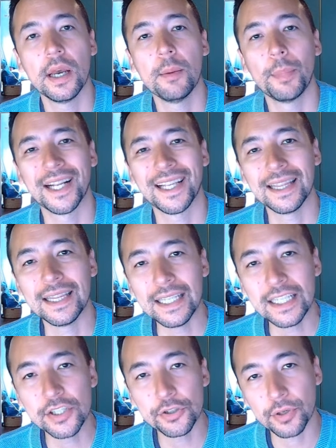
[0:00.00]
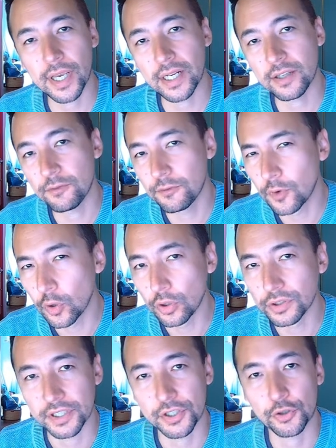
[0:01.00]
but at least you're getting full
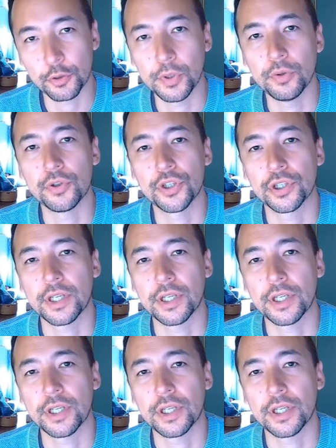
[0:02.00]
distribution.